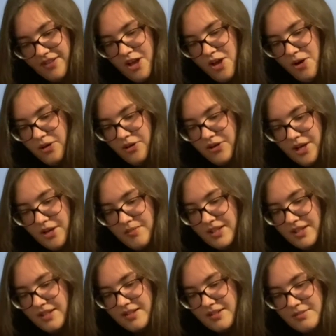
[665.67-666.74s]
or nobody
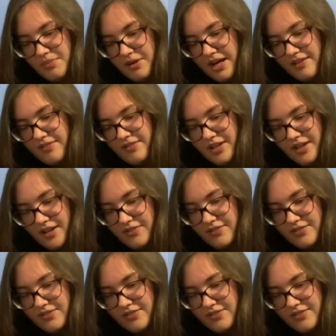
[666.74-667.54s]
that's brave enough to